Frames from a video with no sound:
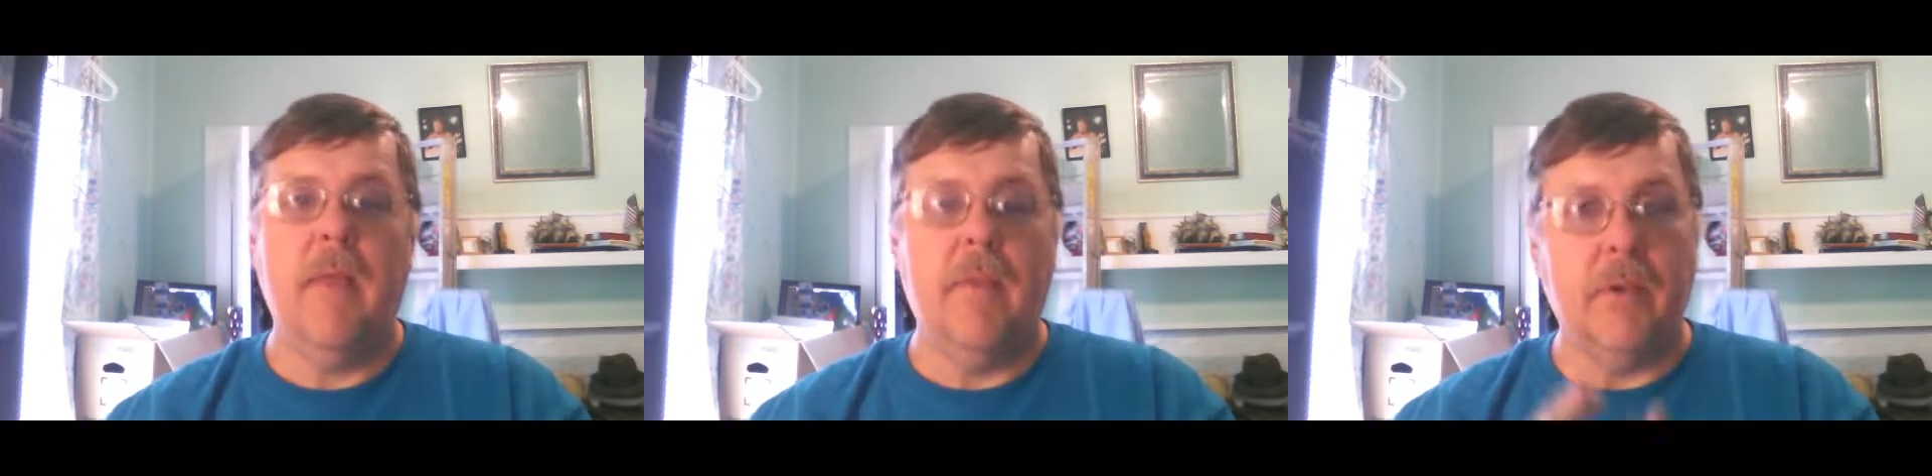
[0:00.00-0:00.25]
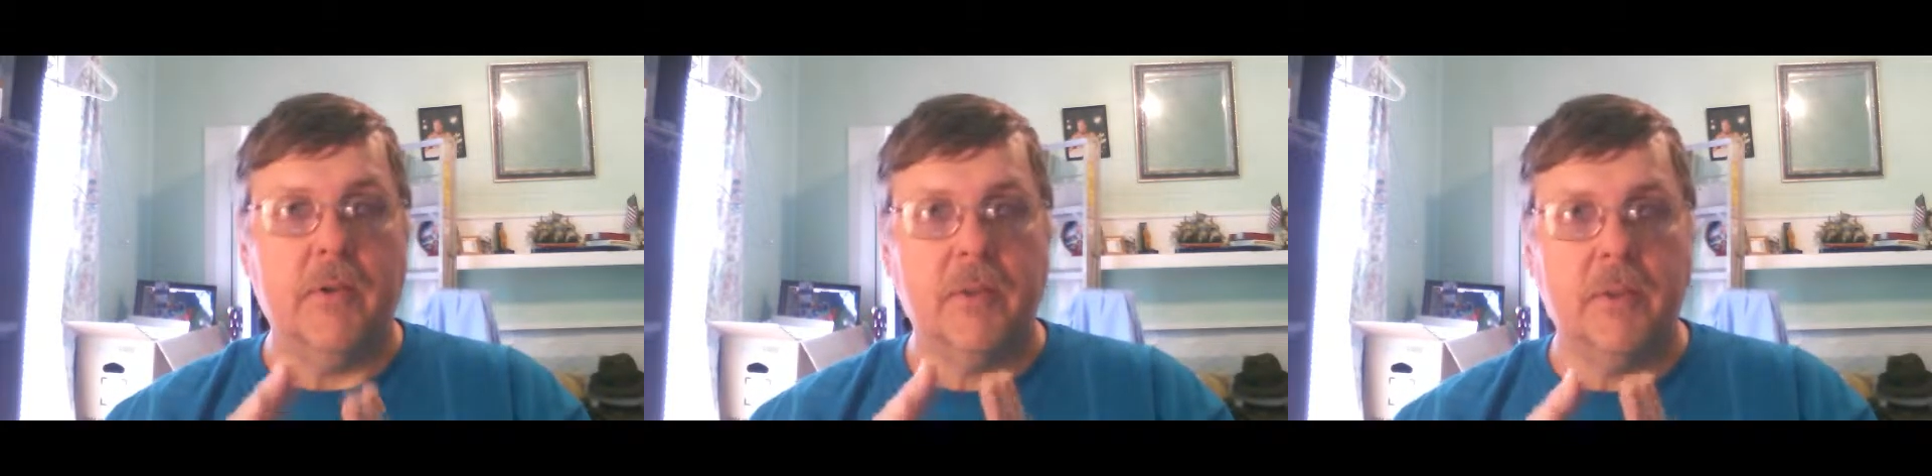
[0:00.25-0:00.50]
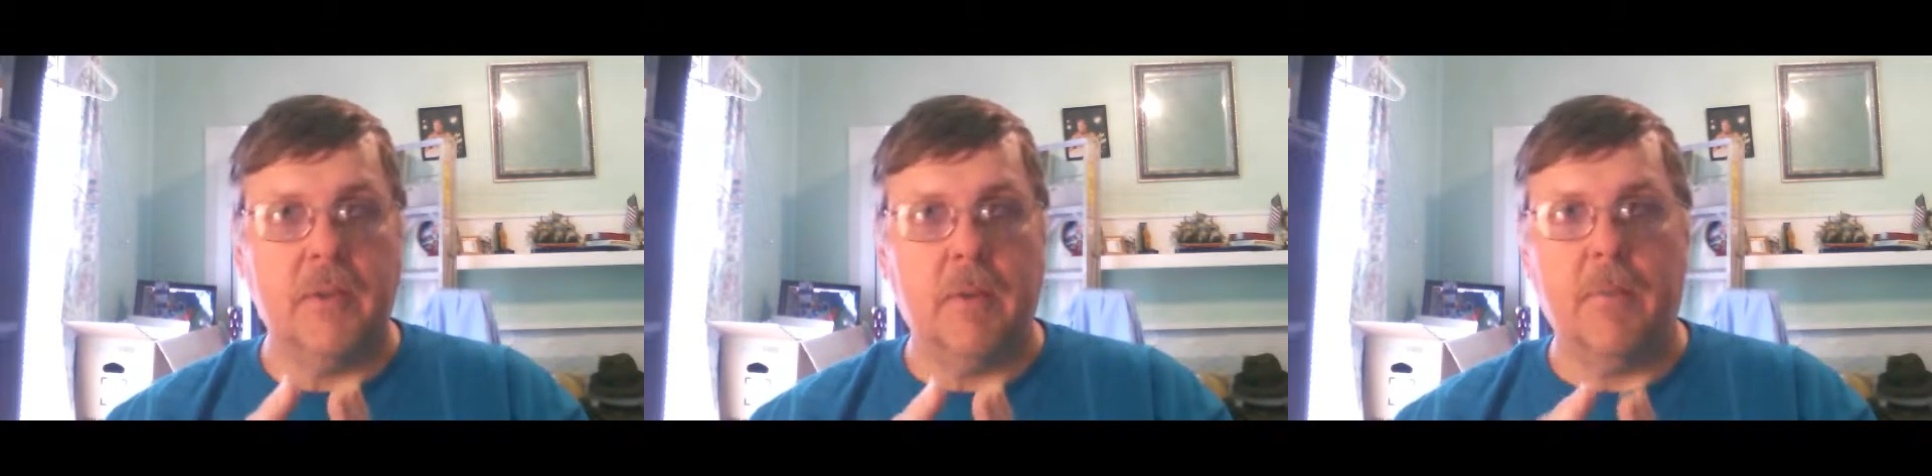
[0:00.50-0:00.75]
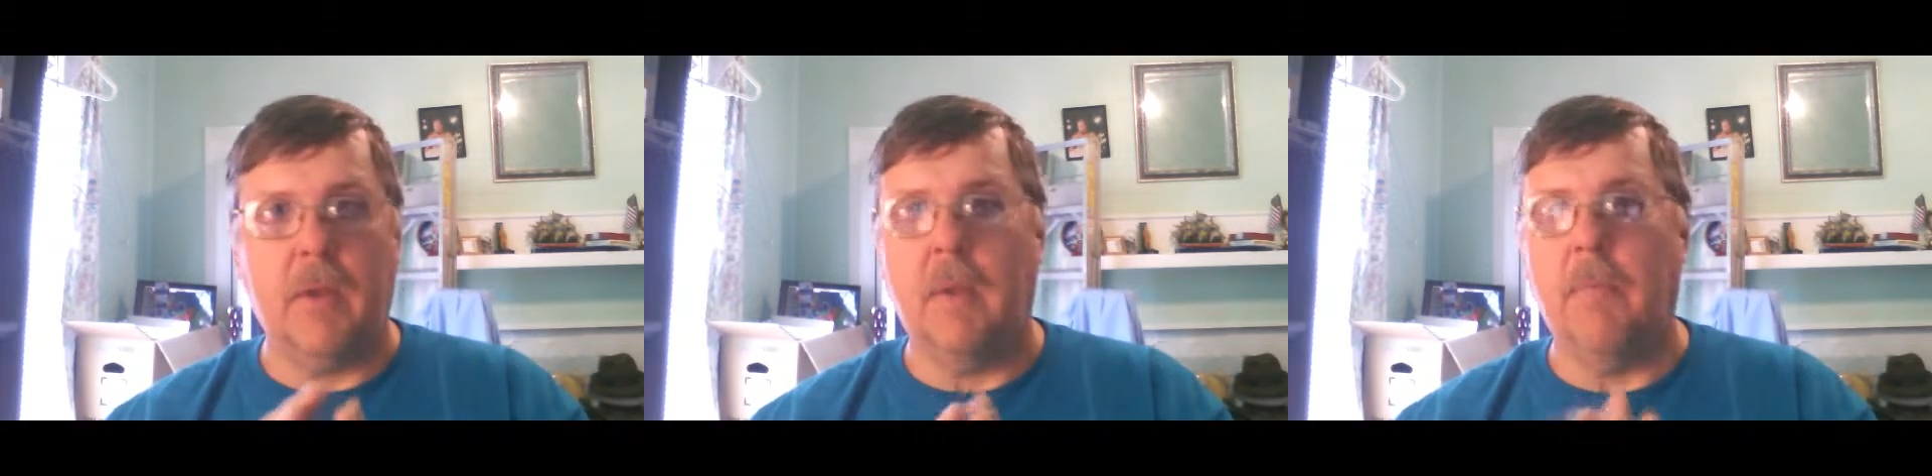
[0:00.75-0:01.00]
This is
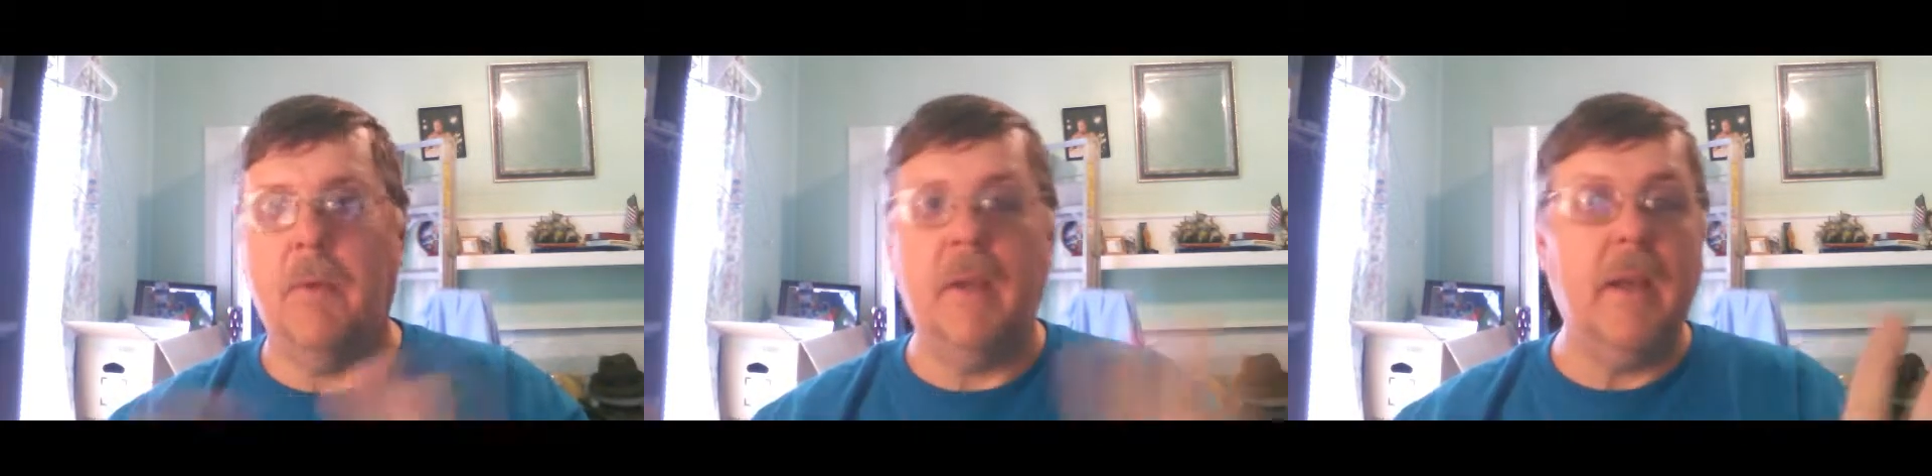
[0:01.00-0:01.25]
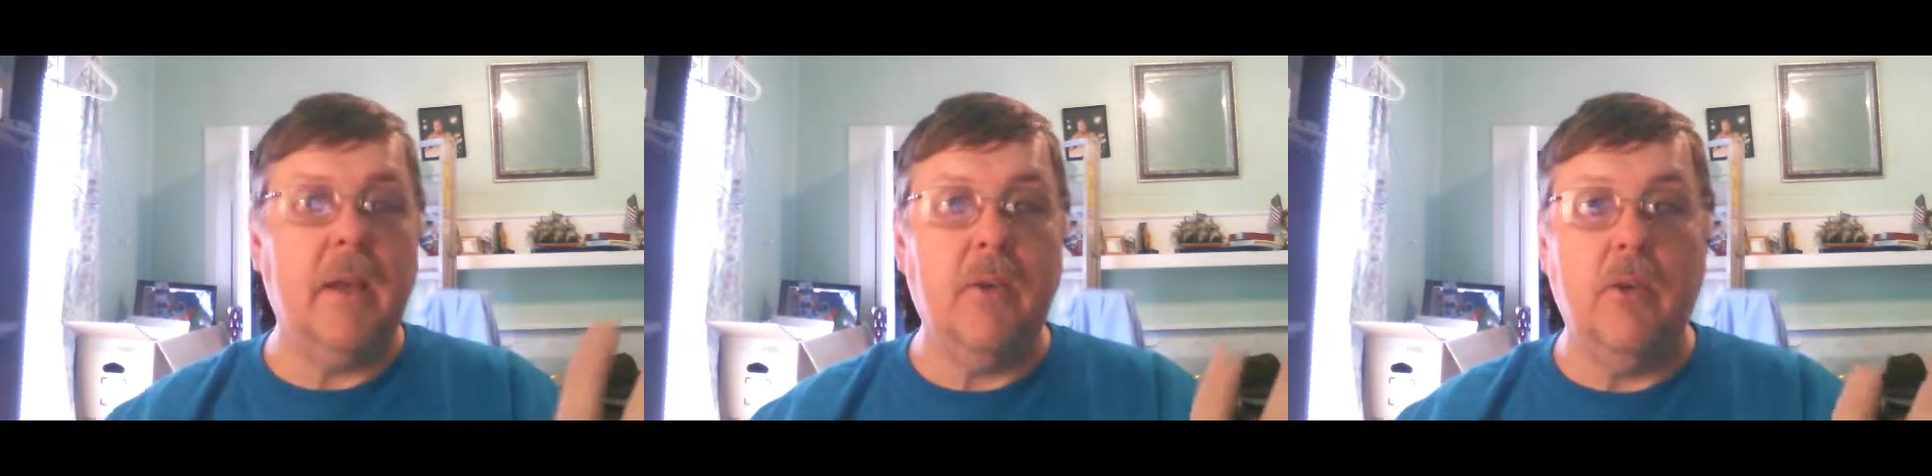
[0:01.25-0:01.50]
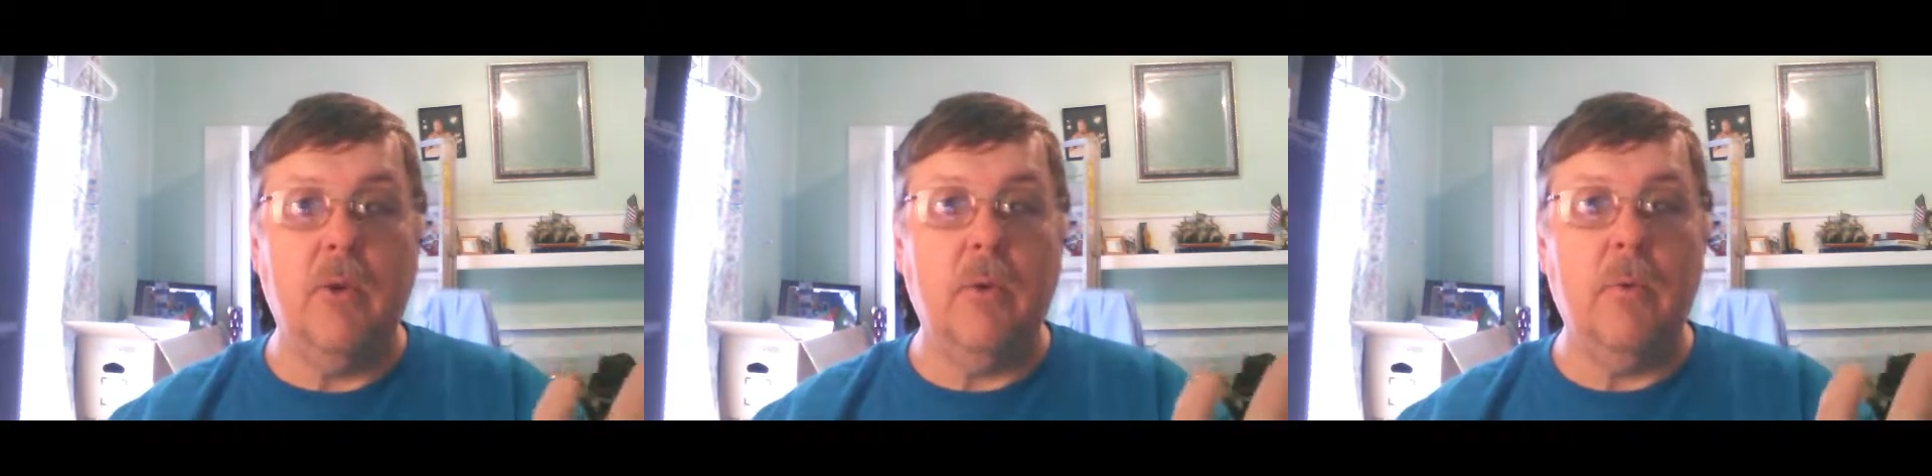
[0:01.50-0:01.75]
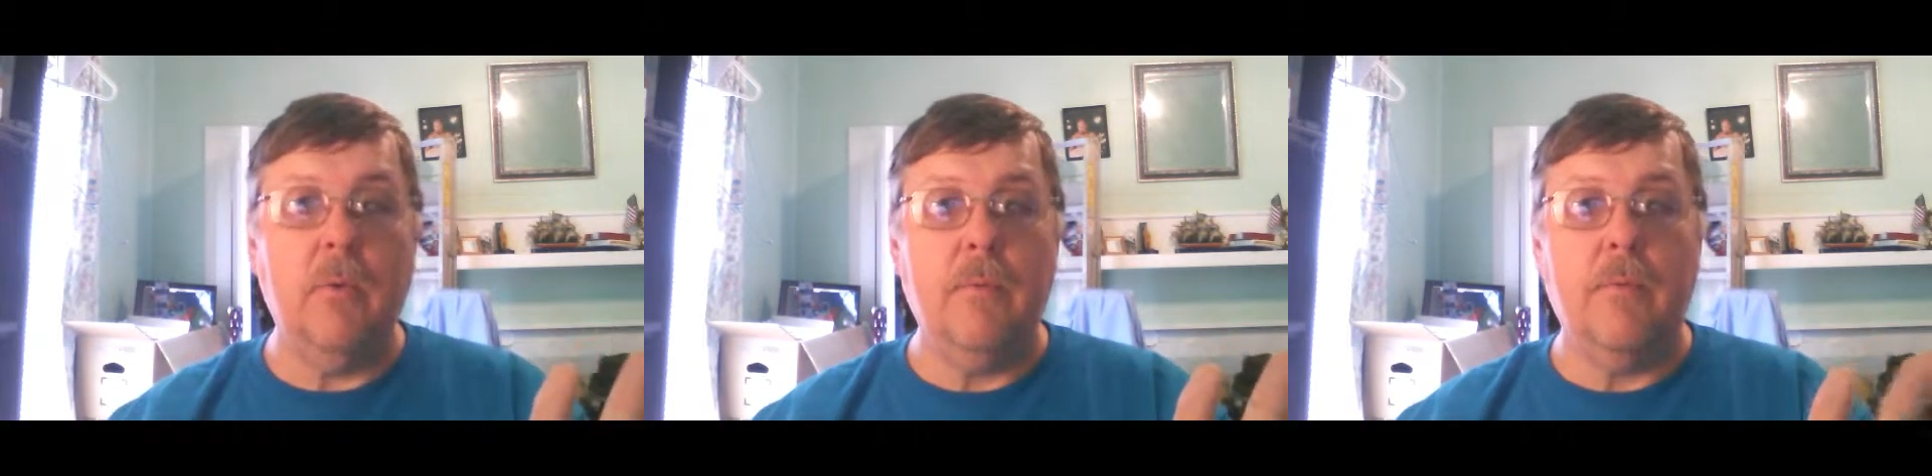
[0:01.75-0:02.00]
something completely
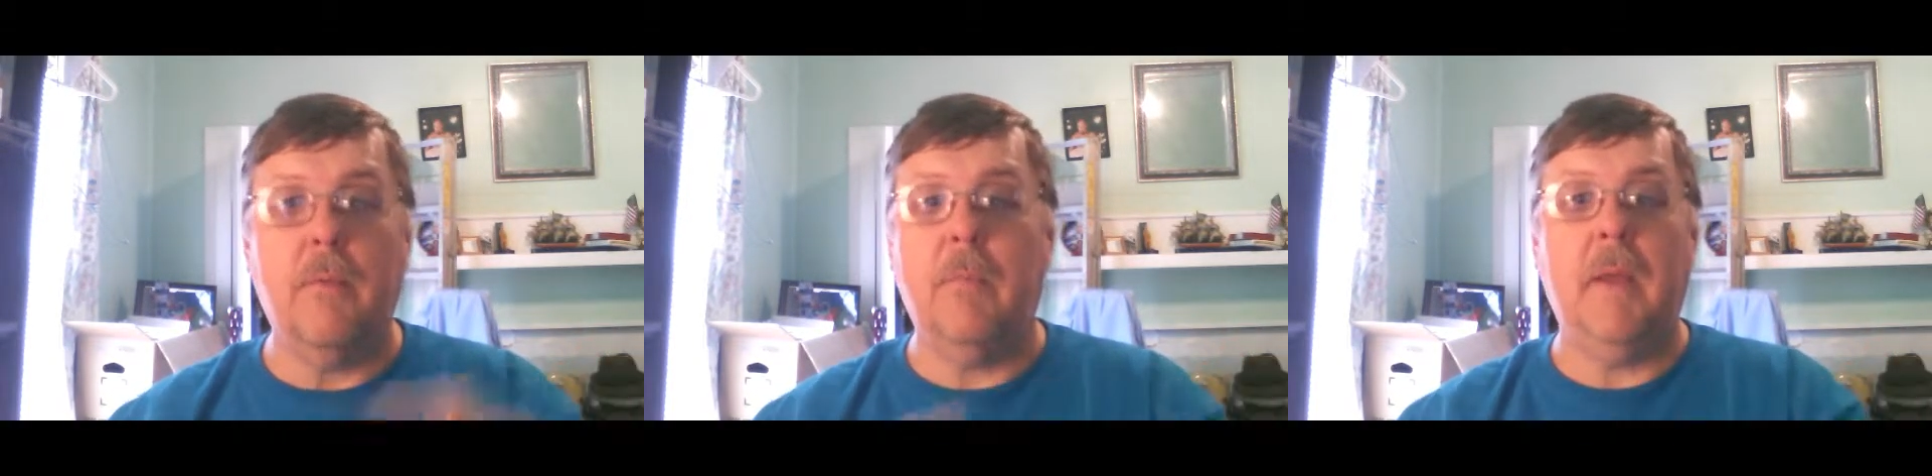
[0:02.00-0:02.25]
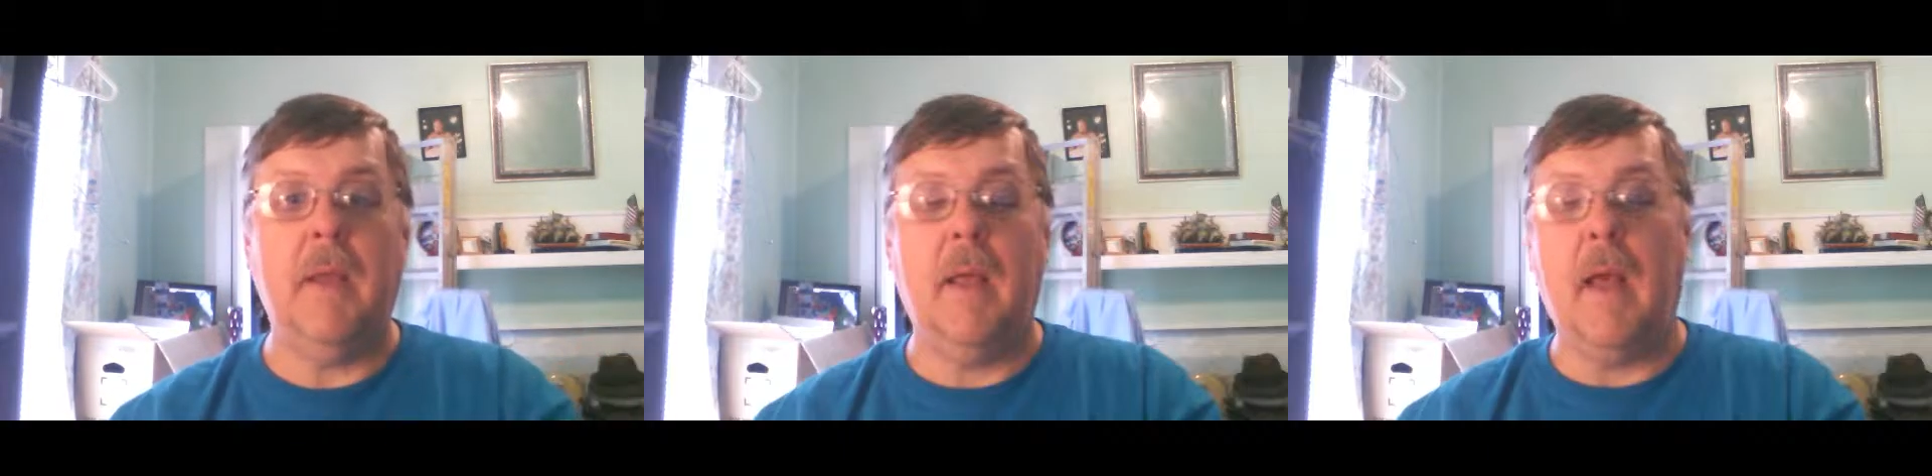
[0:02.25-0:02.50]
new for me.